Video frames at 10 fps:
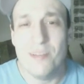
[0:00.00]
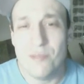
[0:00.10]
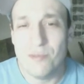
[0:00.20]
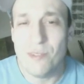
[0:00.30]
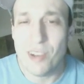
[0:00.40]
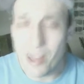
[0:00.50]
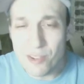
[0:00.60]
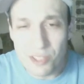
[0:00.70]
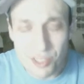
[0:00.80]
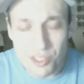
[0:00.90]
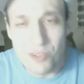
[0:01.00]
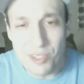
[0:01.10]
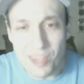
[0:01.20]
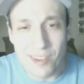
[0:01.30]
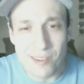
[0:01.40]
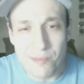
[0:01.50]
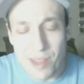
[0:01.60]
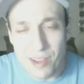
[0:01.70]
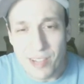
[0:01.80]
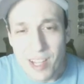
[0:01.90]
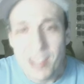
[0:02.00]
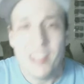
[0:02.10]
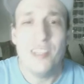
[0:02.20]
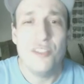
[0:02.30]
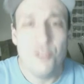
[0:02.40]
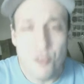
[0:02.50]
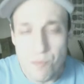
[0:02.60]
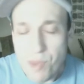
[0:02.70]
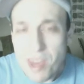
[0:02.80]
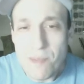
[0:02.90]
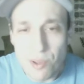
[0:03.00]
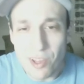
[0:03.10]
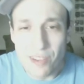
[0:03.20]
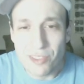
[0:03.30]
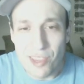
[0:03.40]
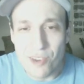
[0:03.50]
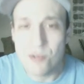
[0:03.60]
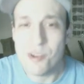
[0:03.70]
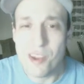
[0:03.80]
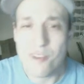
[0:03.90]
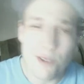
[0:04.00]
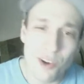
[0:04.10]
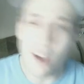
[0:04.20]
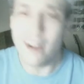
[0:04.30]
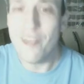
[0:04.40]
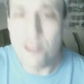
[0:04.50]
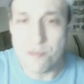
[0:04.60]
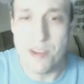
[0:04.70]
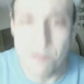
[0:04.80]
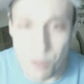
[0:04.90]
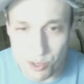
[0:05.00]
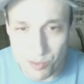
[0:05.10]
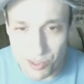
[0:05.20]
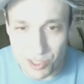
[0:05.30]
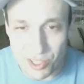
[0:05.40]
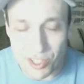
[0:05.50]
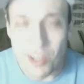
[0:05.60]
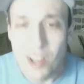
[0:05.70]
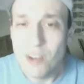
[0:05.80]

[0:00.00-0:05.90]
what I also don't care about is you people out there who care about other people's religion.